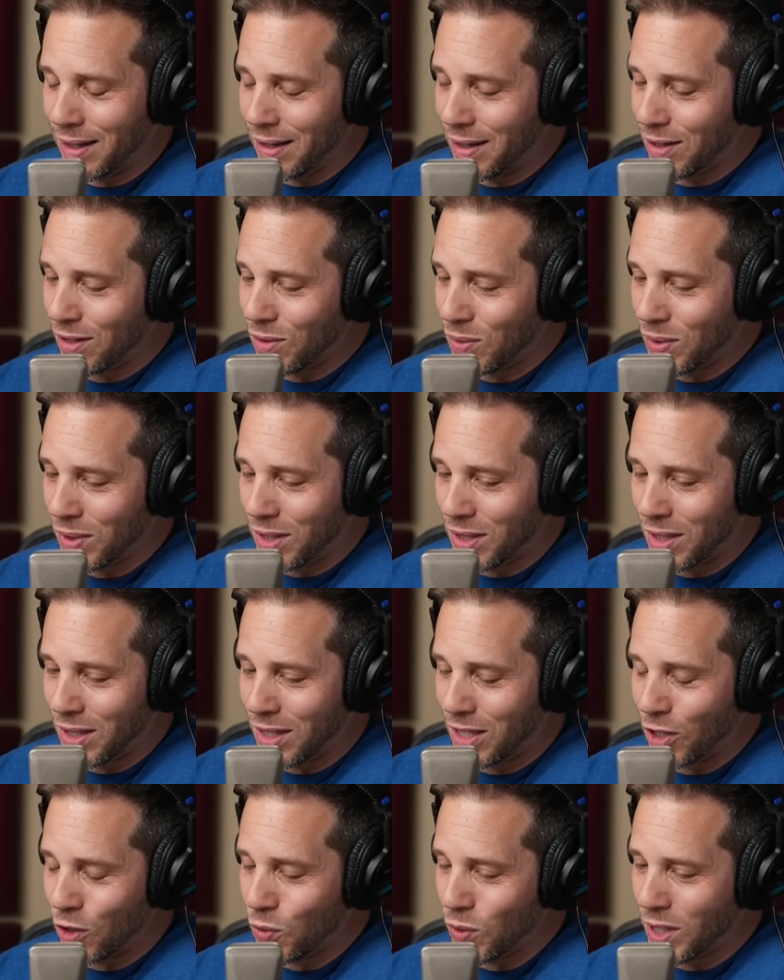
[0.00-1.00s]
This was
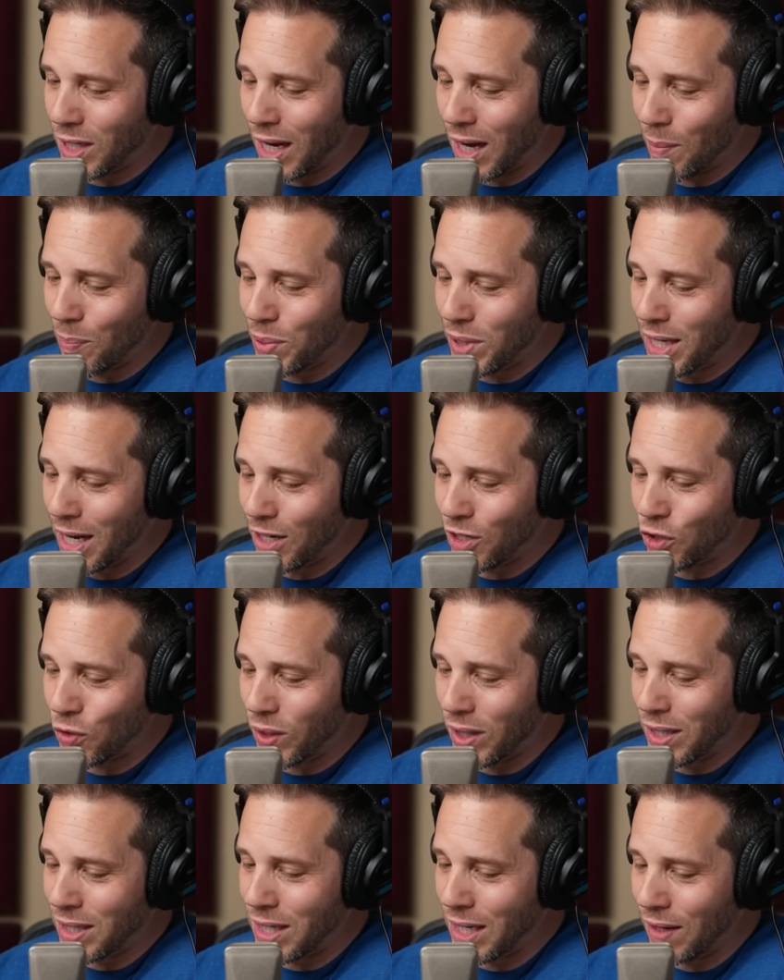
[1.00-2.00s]
just. This was like a
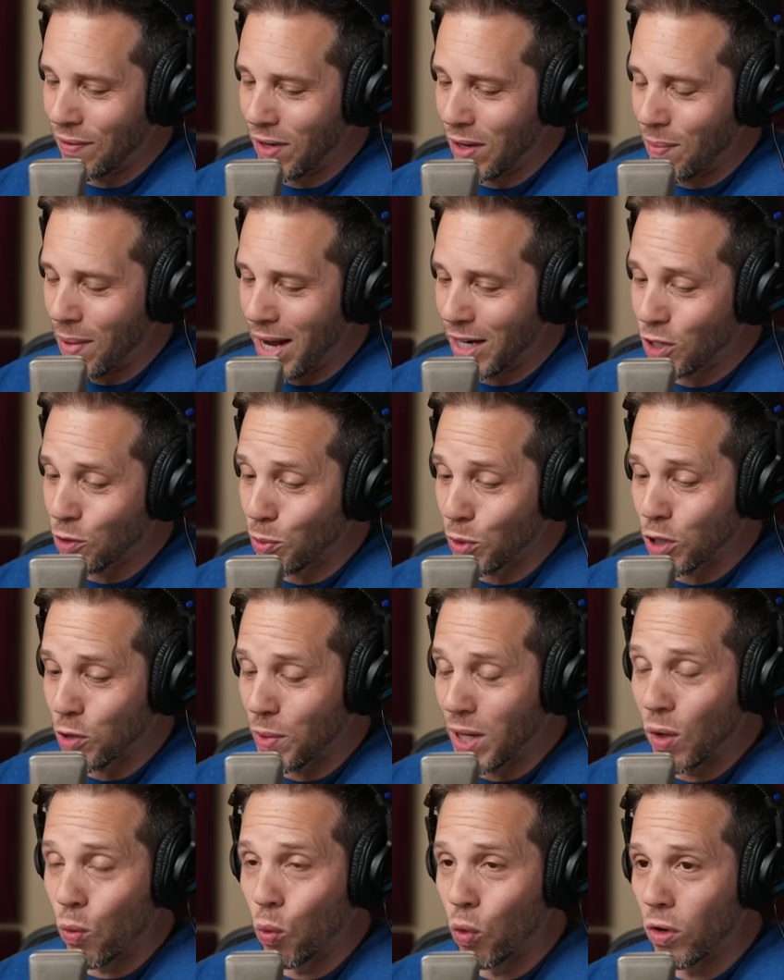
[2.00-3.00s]
pedestrian TV match.
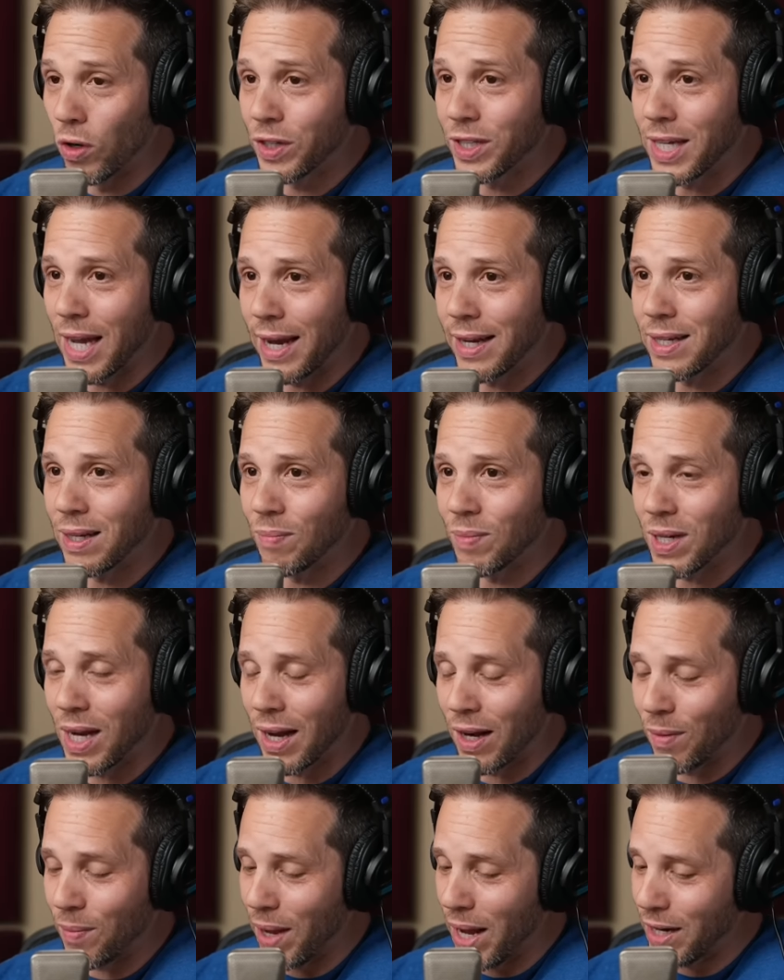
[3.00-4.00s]
Supposed to be a world tag team
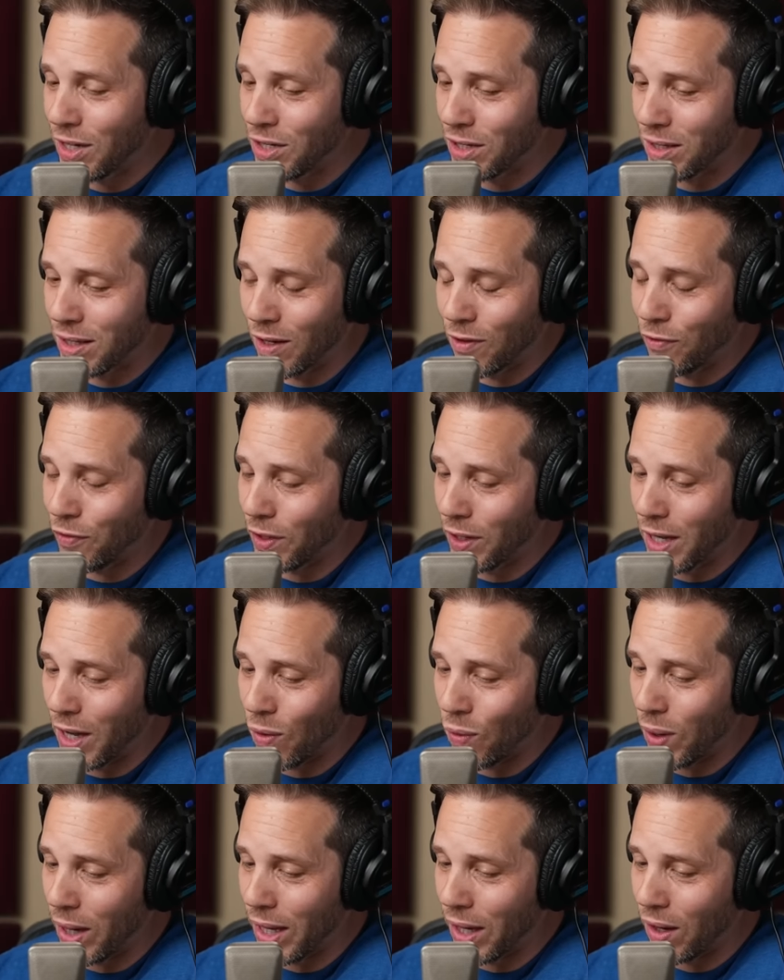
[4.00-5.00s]
title match. Didn't feel
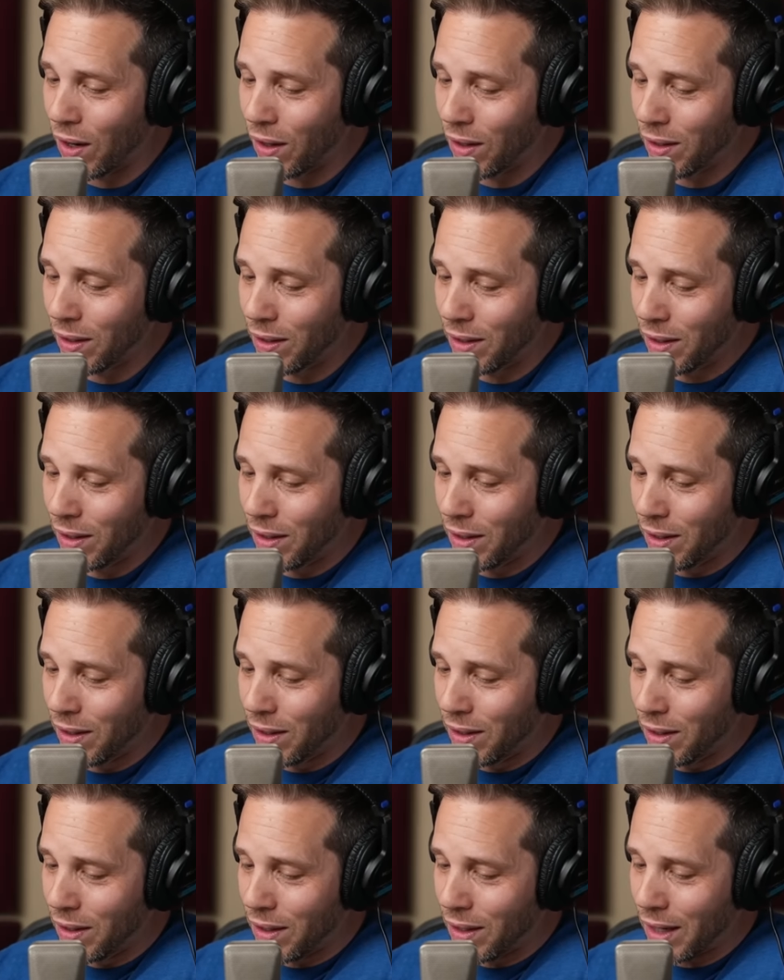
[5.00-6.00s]
that way at all.
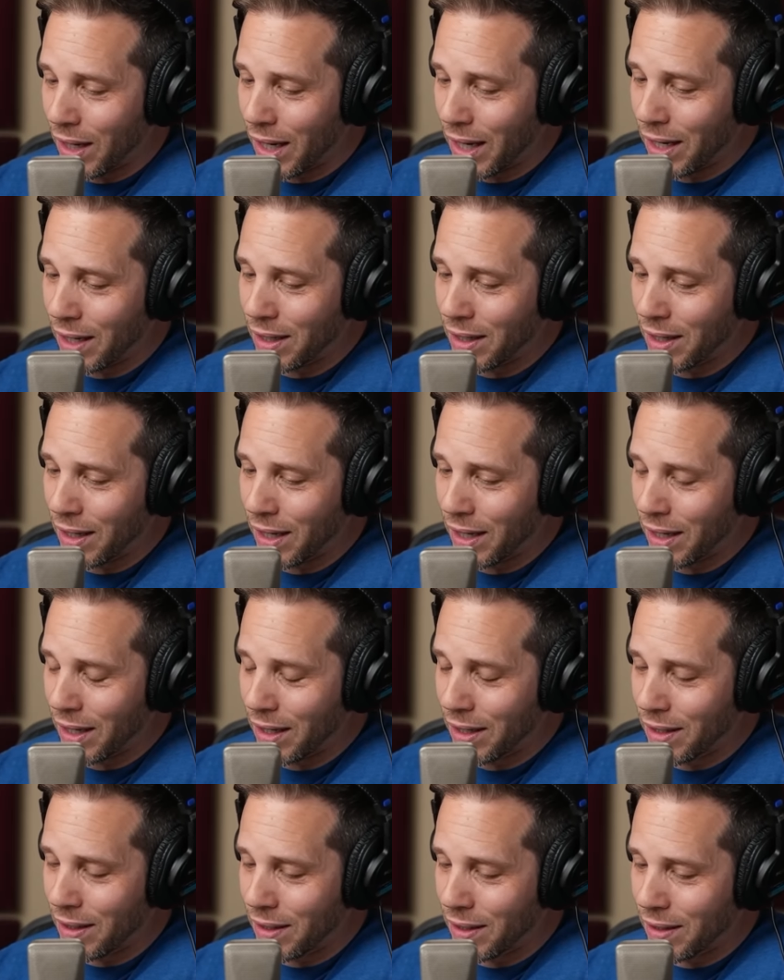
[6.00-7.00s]
And
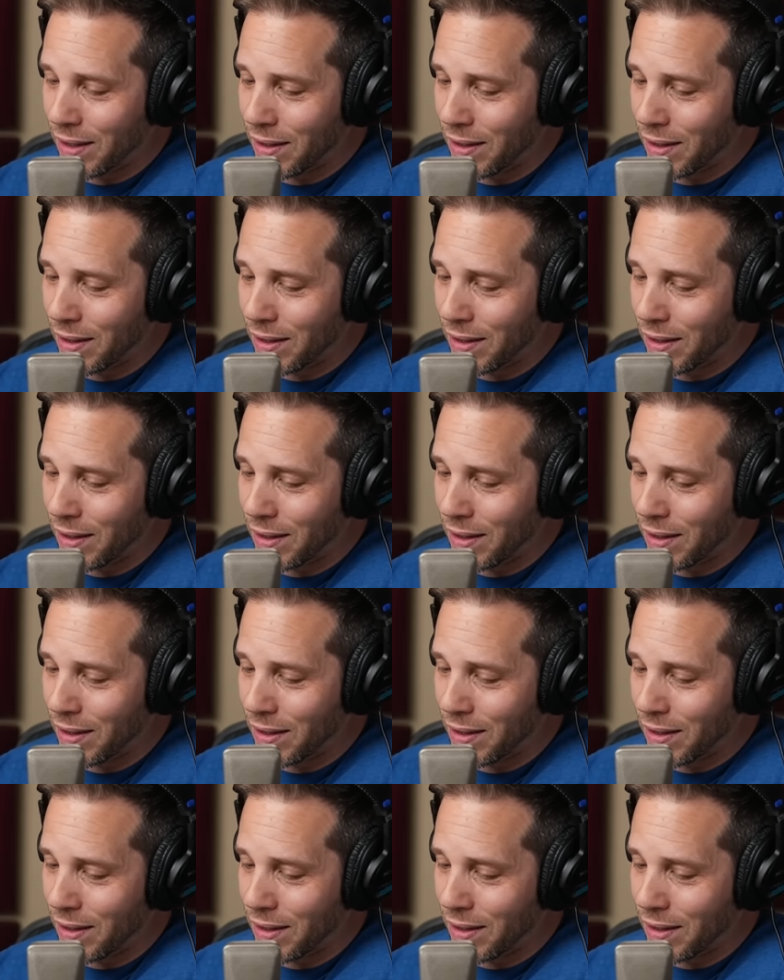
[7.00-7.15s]
our